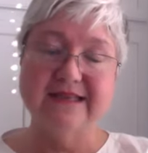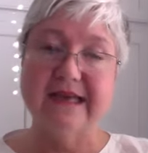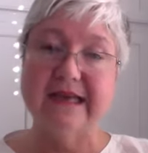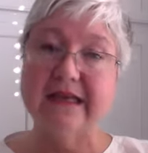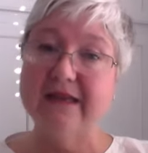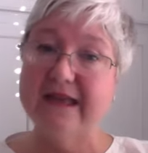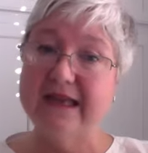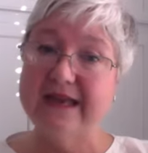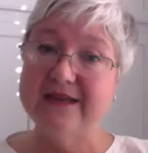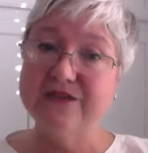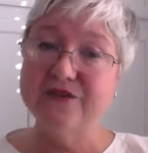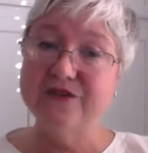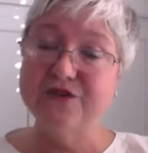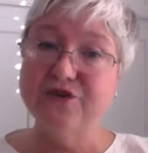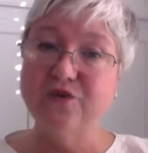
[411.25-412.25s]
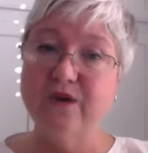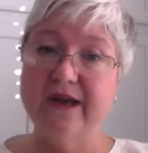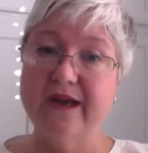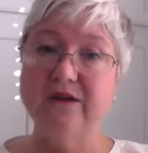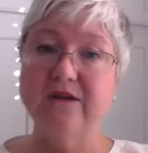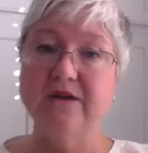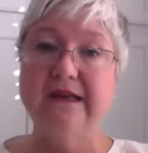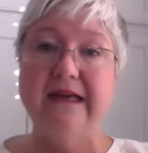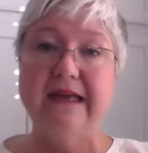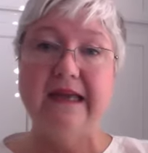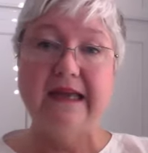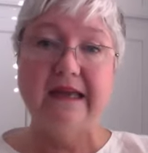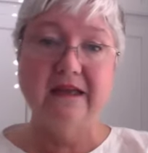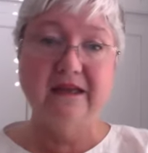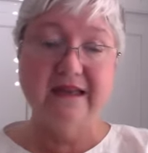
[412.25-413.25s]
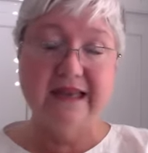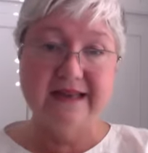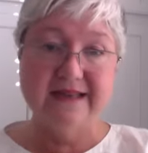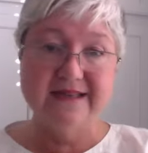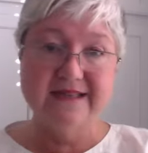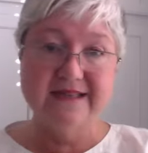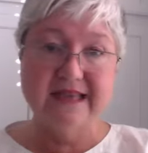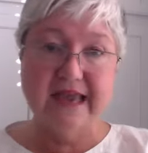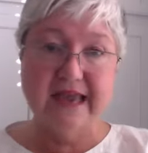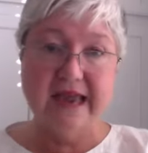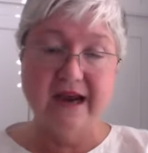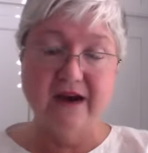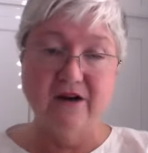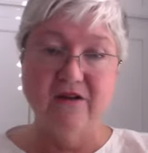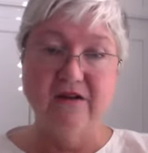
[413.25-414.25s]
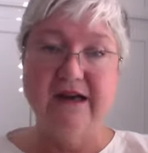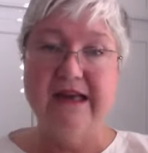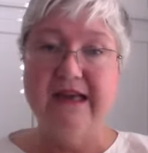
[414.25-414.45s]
It cleans the soil, it cleans the air,